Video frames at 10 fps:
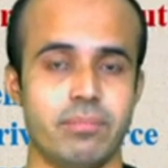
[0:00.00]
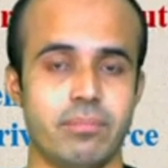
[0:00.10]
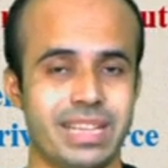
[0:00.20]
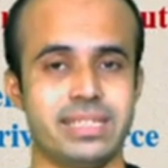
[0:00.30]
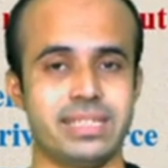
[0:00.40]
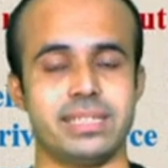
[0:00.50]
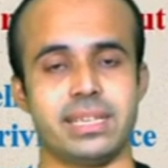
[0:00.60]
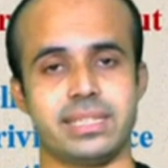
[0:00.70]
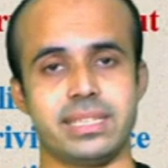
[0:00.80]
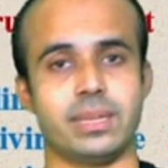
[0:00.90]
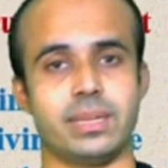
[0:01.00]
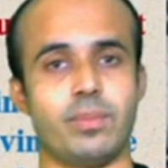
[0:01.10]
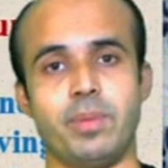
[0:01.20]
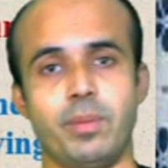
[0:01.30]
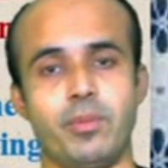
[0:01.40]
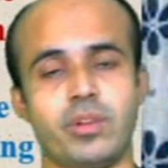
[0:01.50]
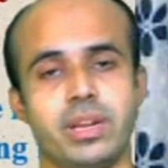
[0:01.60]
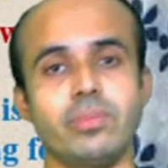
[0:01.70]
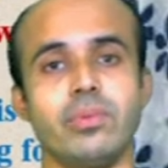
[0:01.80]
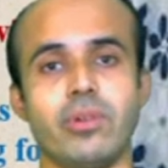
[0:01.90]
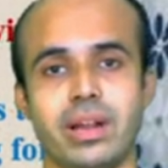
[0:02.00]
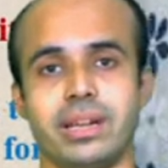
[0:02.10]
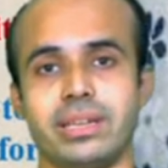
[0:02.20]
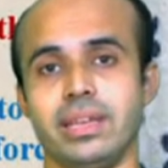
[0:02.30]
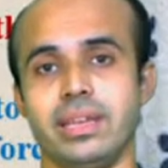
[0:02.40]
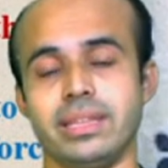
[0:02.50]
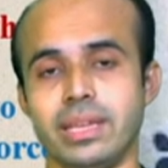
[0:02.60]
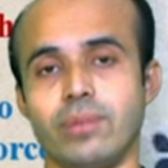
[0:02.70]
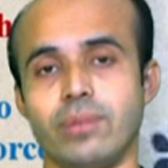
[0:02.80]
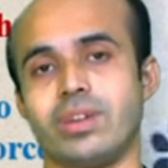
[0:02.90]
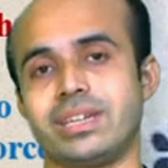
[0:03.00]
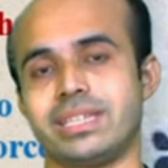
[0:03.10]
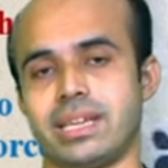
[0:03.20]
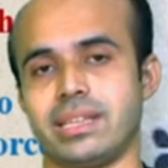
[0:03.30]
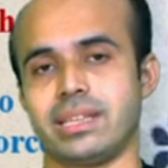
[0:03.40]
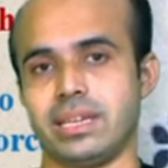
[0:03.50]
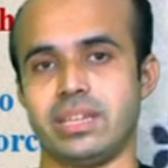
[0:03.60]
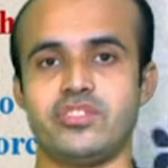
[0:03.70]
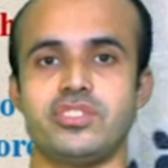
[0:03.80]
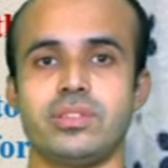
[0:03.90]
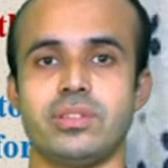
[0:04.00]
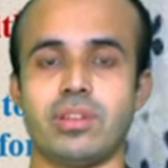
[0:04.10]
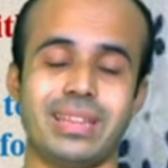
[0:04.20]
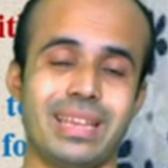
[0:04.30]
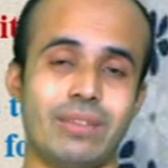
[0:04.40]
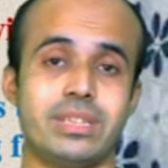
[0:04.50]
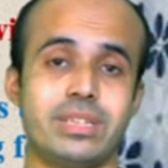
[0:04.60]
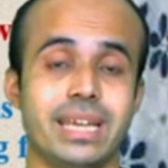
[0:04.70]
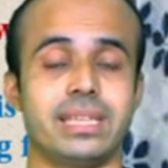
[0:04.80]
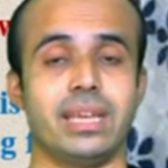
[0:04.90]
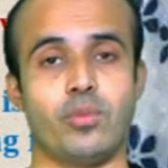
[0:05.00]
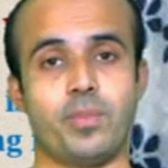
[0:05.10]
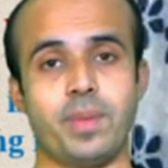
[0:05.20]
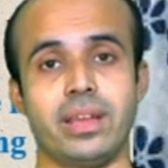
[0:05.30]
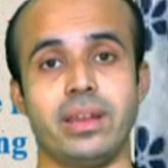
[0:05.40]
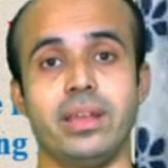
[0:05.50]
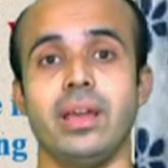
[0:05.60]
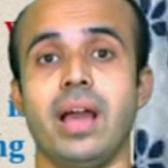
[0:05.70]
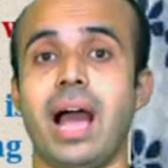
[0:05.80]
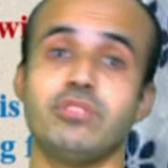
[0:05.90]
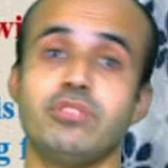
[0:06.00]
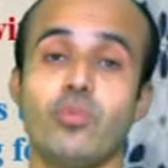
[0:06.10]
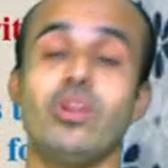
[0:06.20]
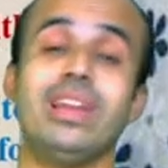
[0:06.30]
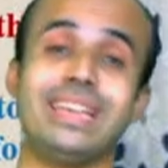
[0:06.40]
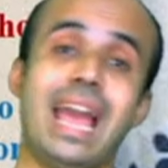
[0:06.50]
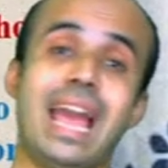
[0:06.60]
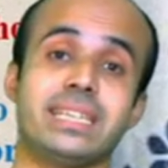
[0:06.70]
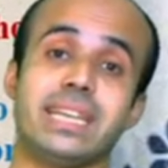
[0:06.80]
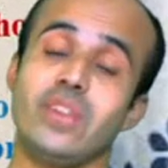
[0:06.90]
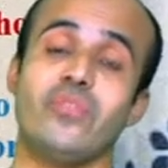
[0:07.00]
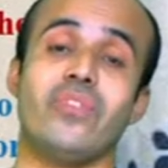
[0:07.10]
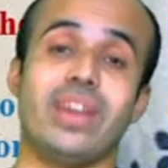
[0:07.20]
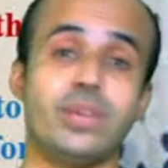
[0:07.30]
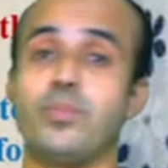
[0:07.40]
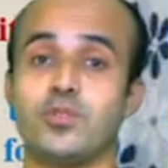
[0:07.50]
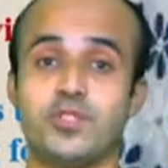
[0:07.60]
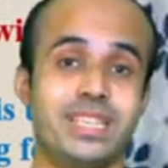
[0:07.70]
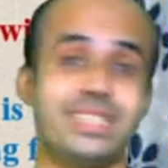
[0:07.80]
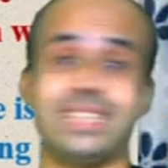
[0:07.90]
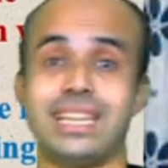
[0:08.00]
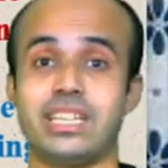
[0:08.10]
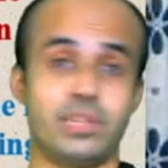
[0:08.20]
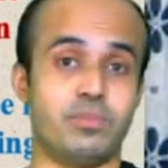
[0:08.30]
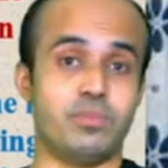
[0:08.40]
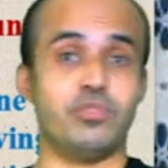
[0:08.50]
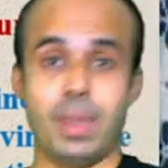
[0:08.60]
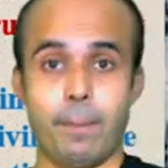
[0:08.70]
this is the system of democratic, where they will take the decision or they will take their opinion how they will react if I impose this leadership to them.